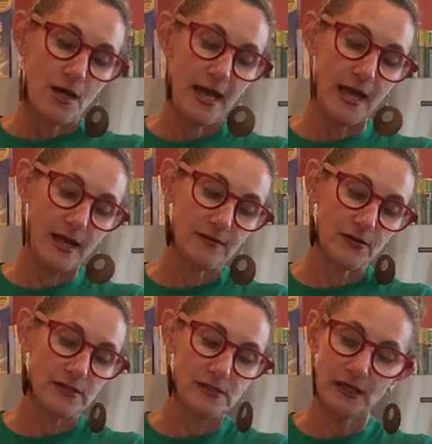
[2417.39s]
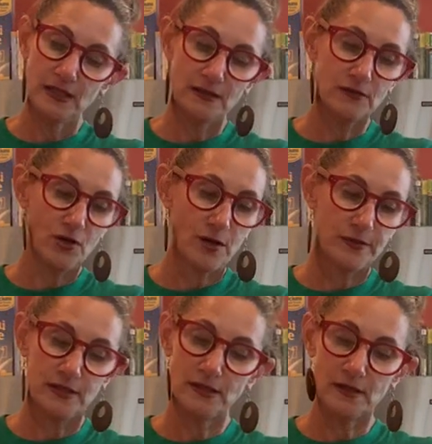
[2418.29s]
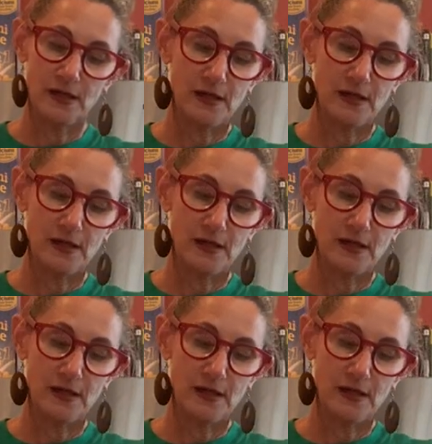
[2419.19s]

And there isn't anything wrong with it.